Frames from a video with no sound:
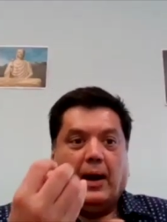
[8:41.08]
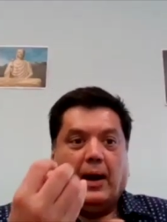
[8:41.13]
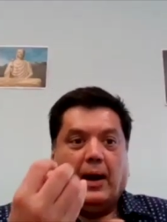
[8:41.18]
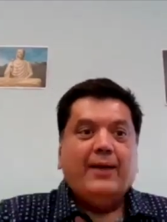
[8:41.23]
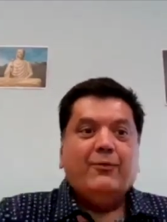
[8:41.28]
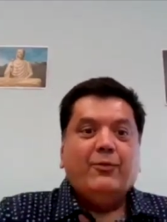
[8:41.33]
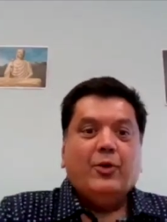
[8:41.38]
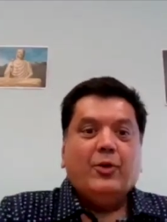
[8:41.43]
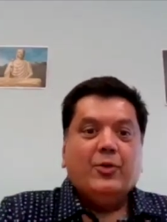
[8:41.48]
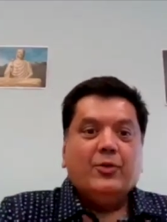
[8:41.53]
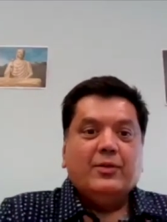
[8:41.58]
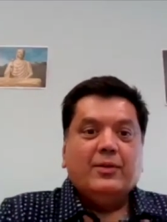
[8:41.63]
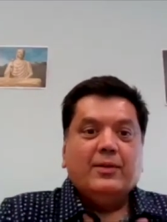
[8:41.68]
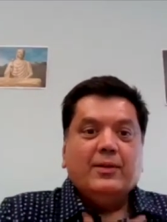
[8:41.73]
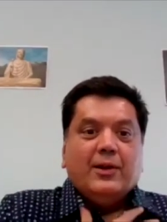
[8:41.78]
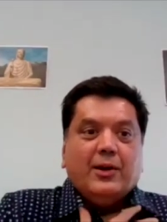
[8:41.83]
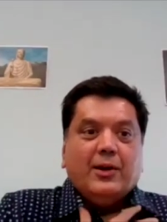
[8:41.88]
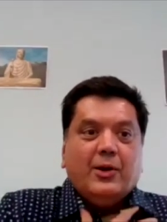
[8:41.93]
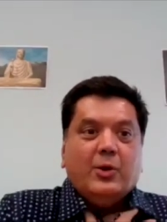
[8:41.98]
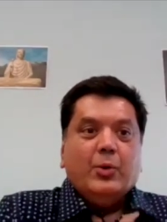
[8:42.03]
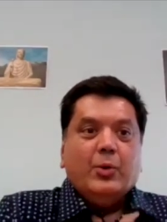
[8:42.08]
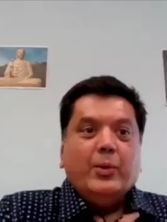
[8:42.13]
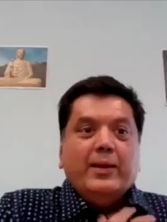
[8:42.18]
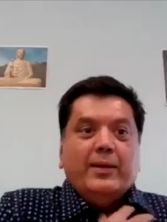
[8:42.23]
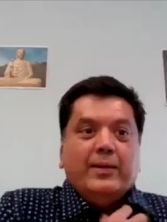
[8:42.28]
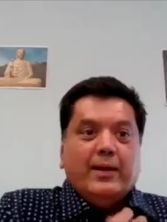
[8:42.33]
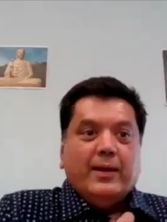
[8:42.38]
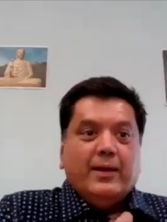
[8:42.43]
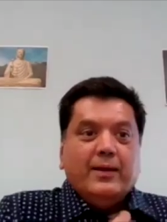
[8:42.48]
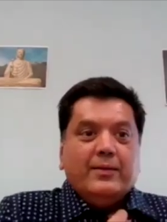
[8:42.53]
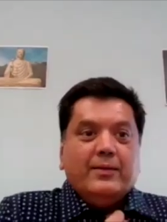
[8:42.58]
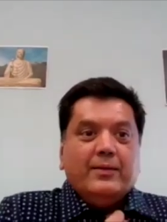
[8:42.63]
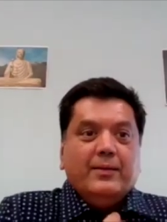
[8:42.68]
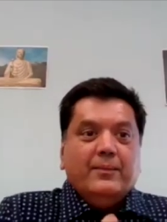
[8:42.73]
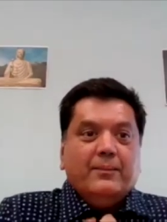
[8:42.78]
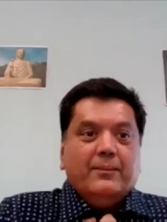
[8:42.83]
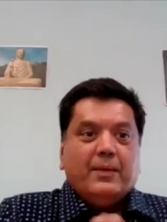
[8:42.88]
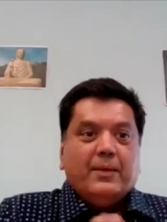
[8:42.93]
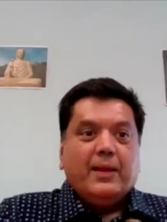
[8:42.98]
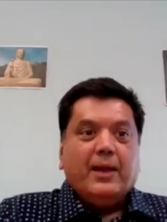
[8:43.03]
I was doing this,